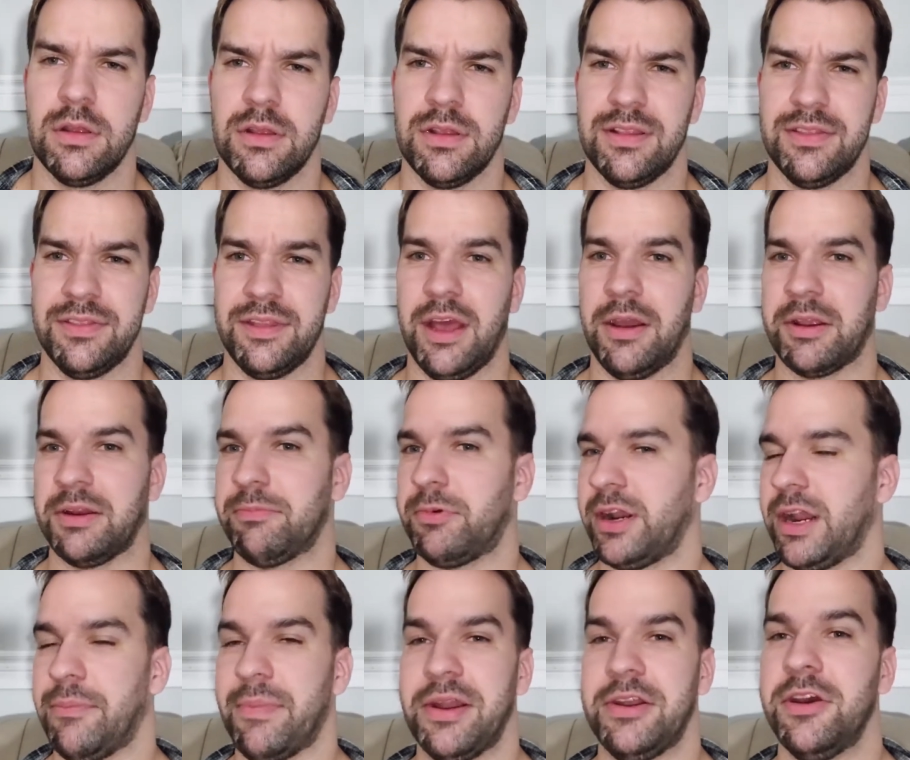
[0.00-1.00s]
Now I'm gonna bring
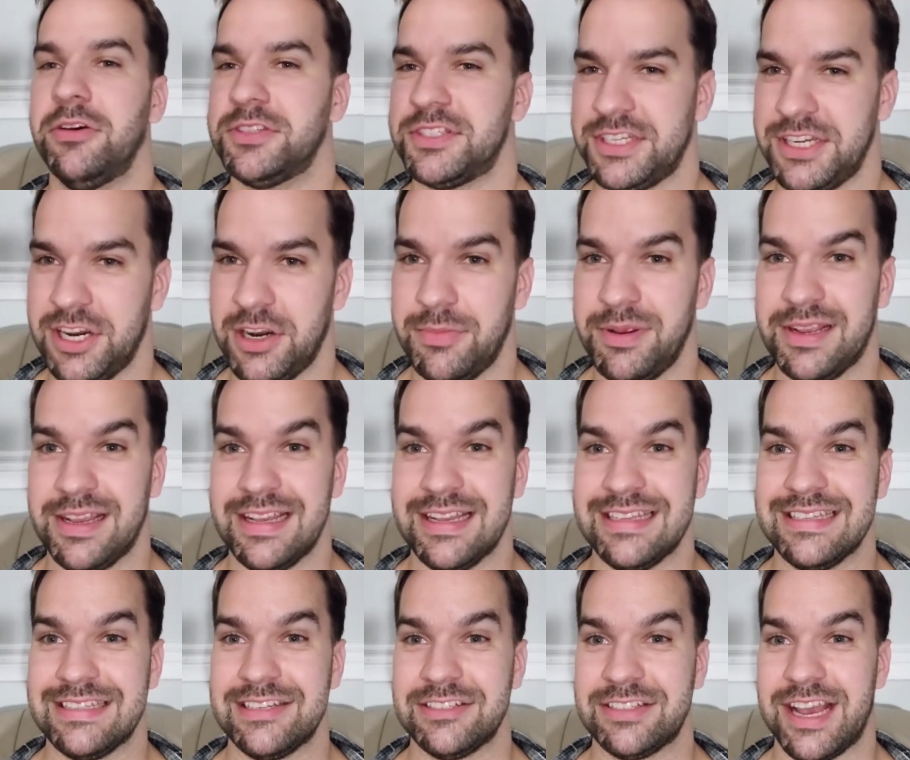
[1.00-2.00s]
up my notes here
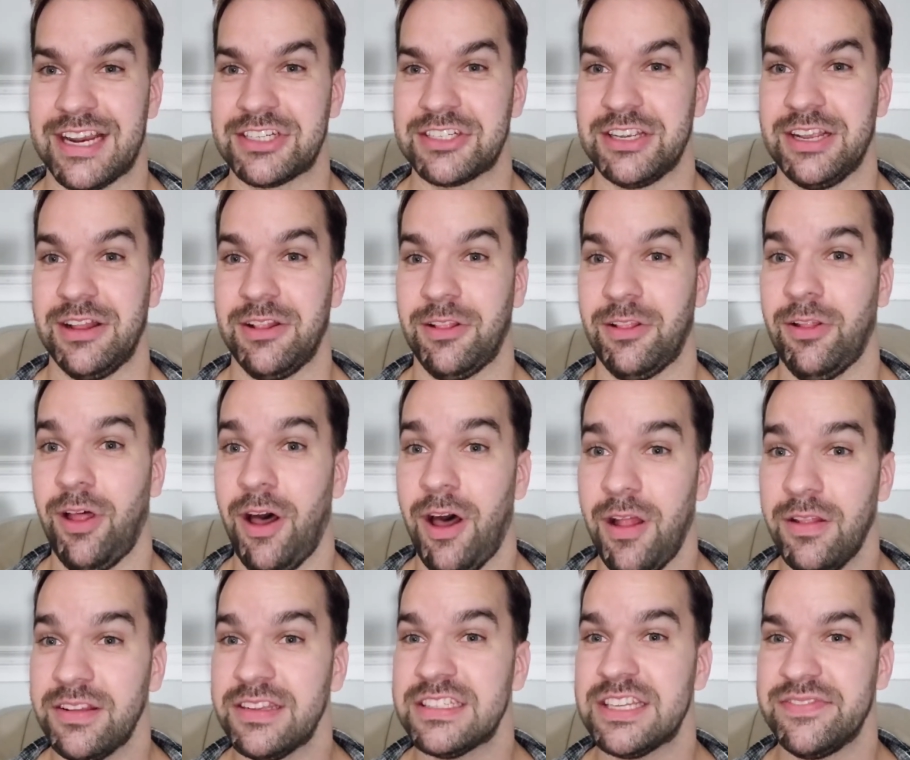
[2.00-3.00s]
because there's actually a
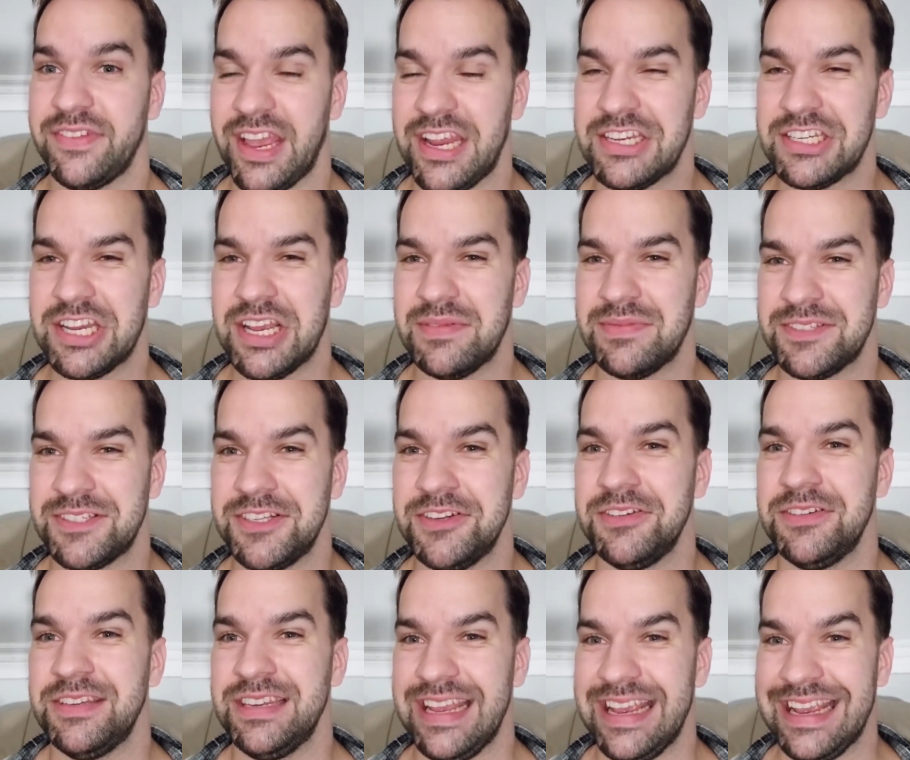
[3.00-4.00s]
long list of HMs you
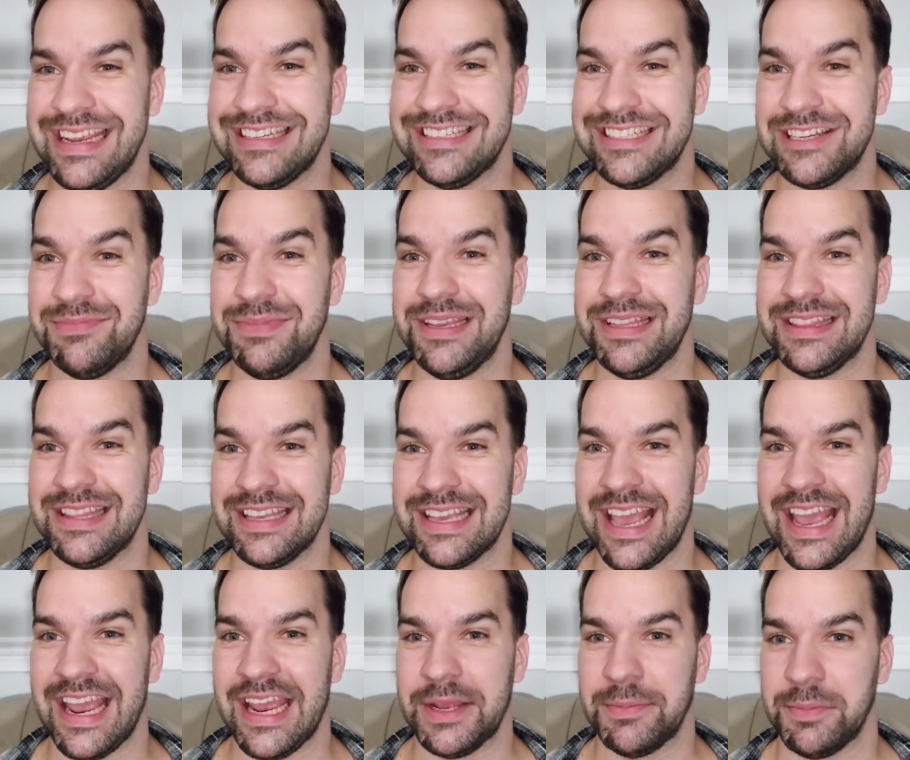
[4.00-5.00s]
need to beat the
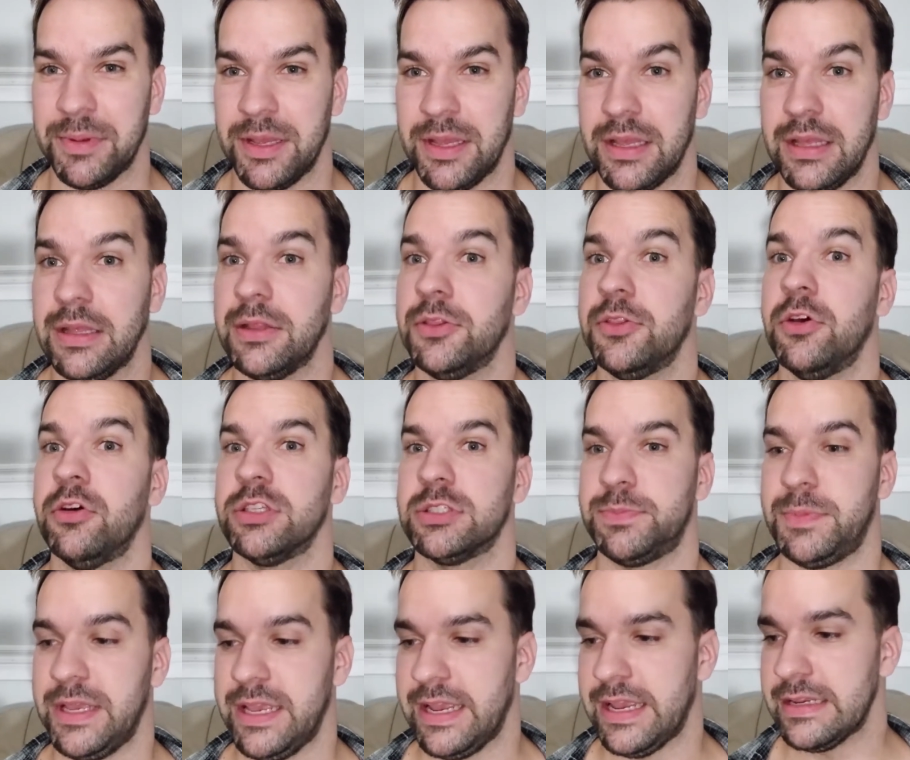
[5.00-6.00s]
game. Those
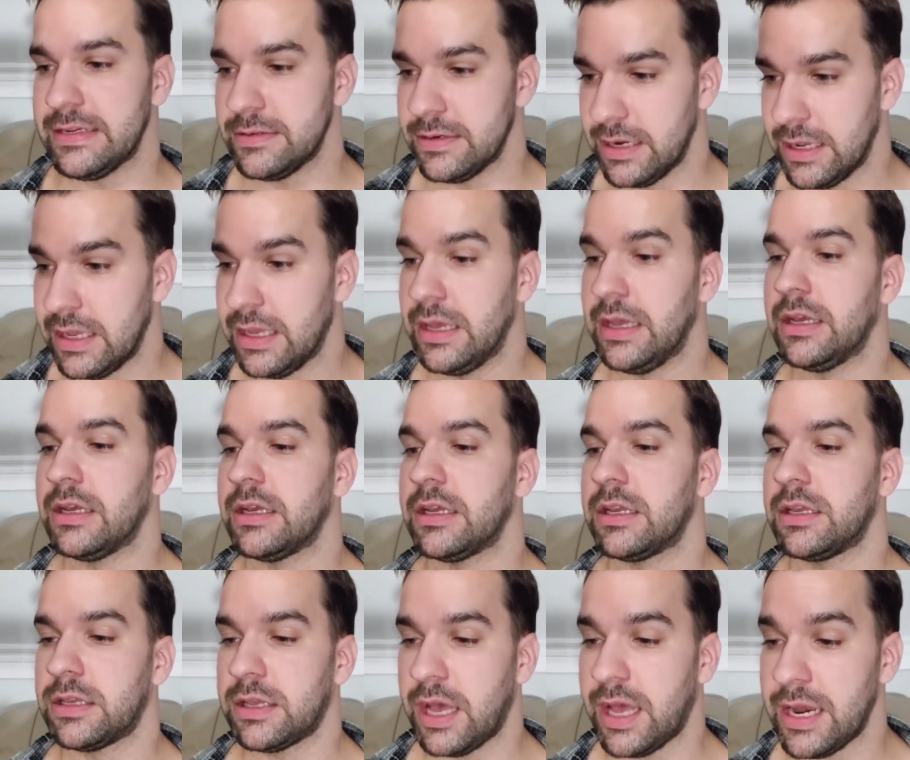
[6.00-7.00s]
being
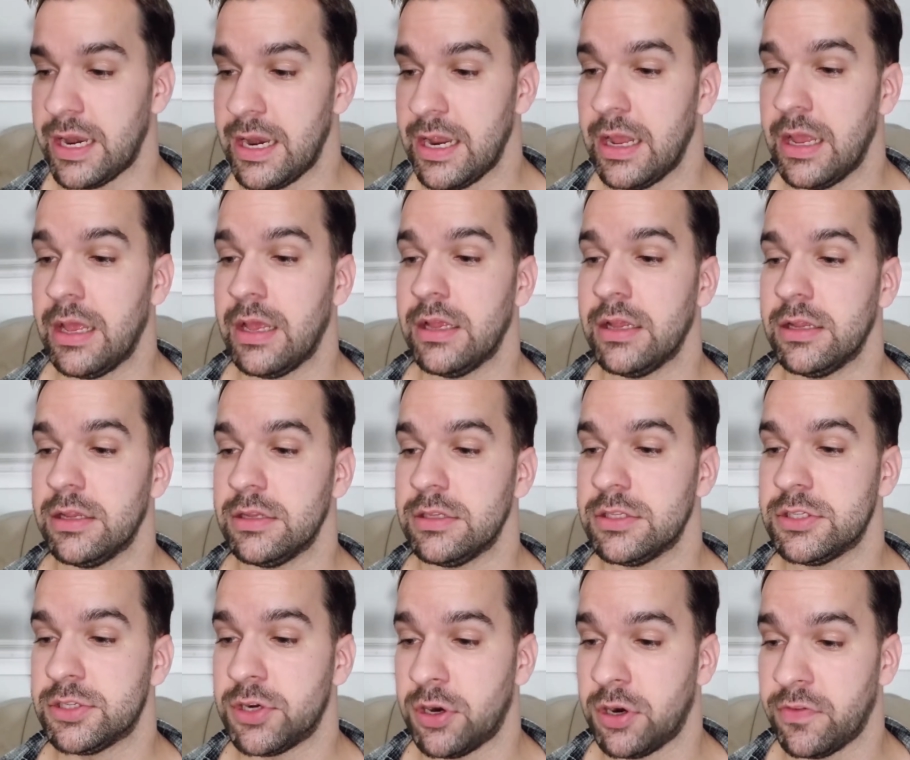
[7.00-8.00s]
Cut,
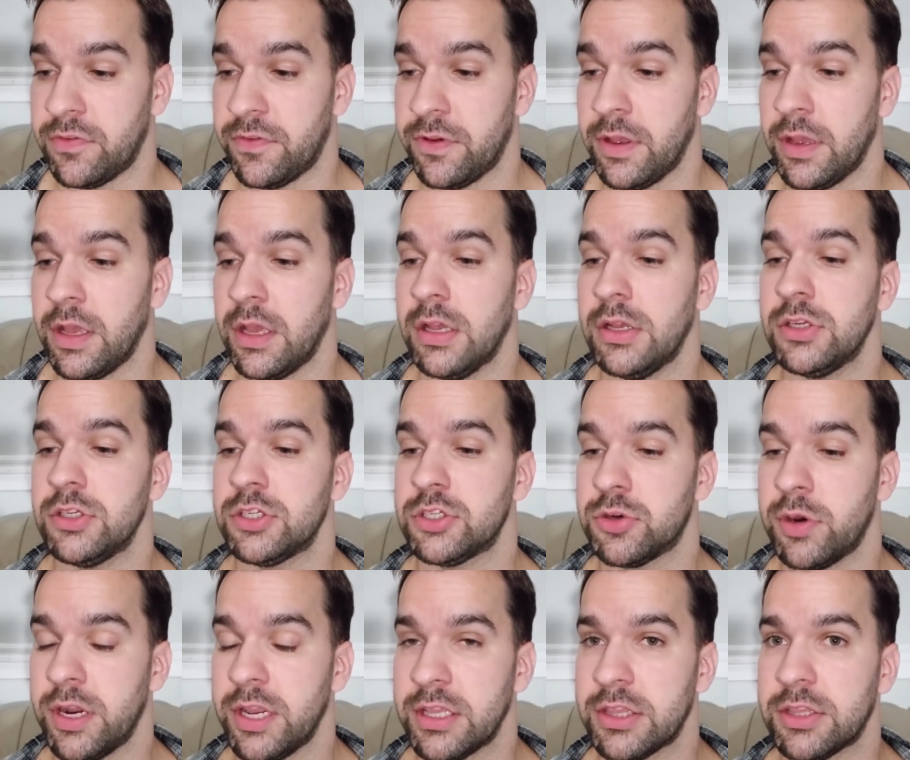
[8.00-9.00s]
Surf,
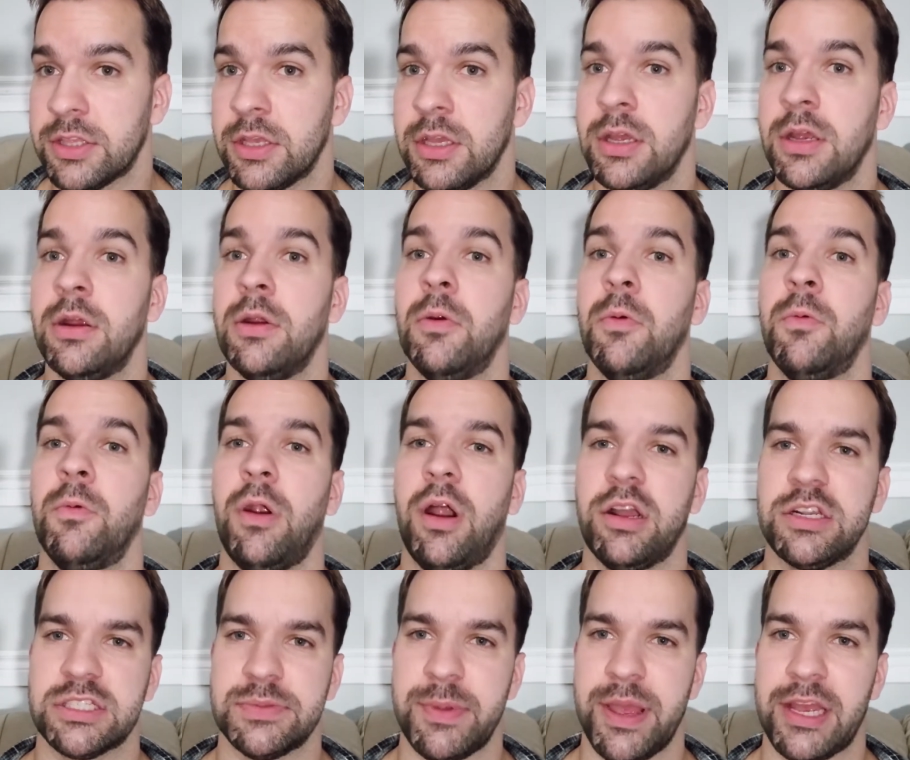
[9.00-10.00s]
Strength, Rock
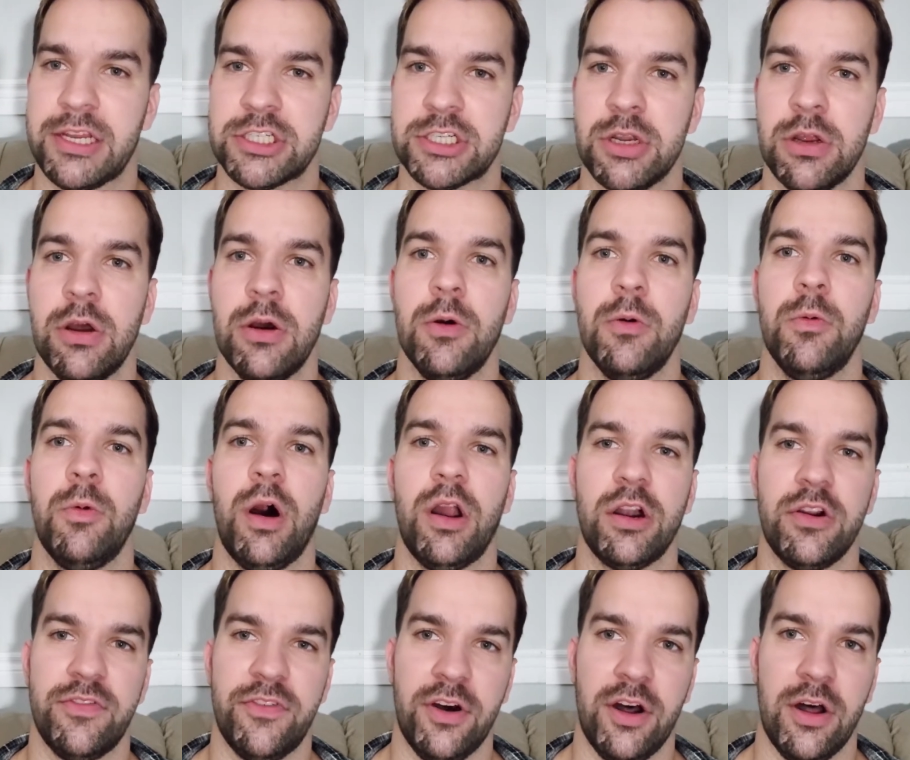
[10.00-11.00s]
Smash,
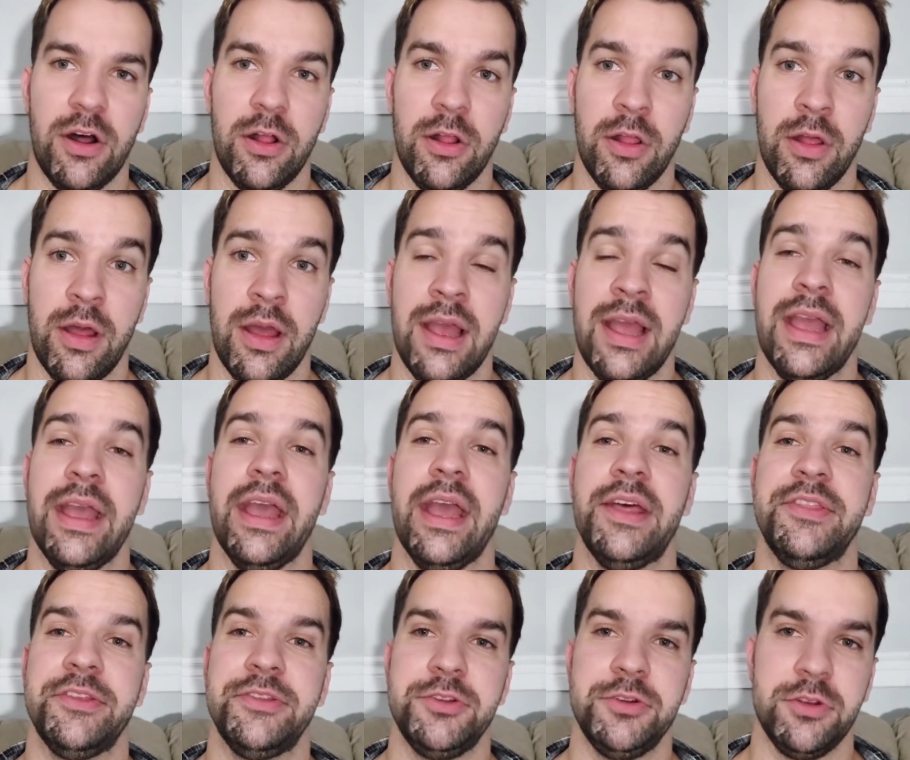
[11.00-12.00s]
Waterfall, and
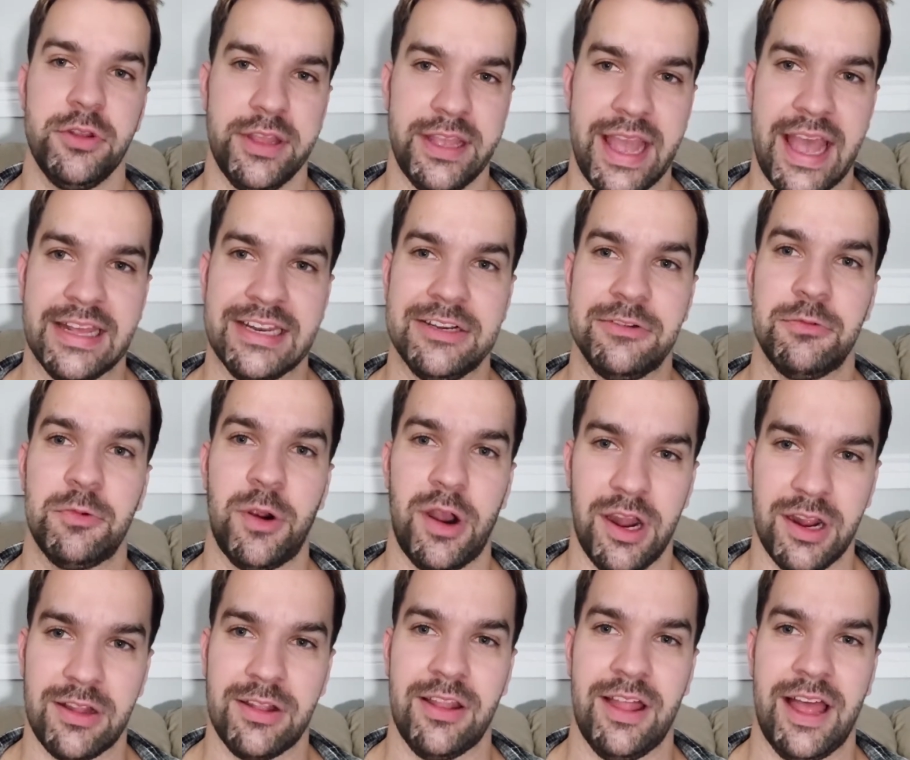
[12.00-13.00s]
the newly added Rock
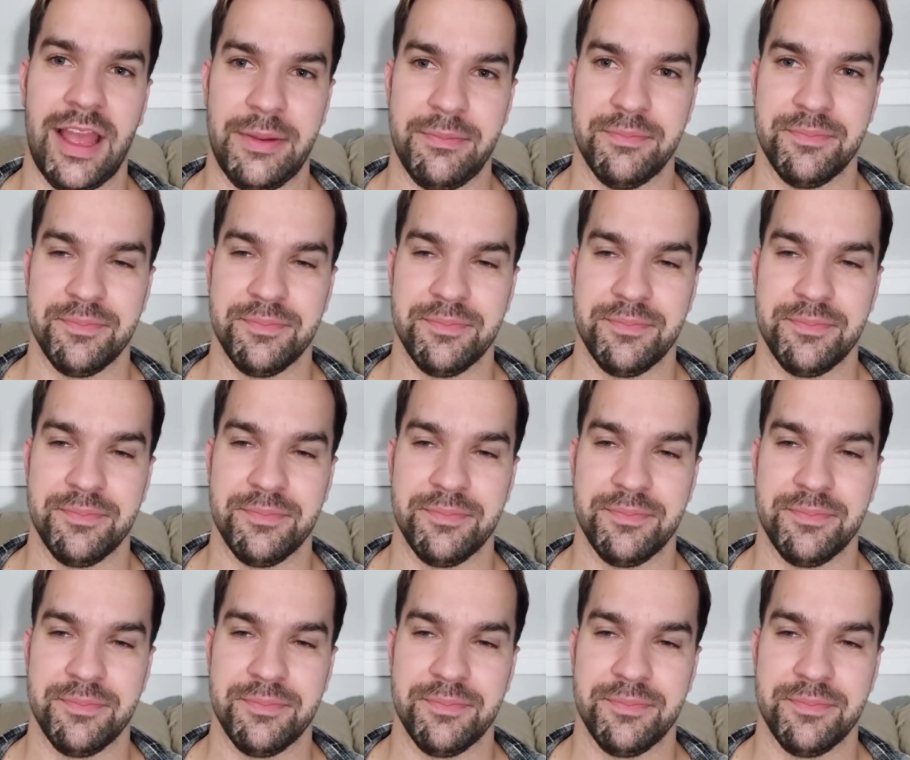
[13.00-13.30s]
Climb.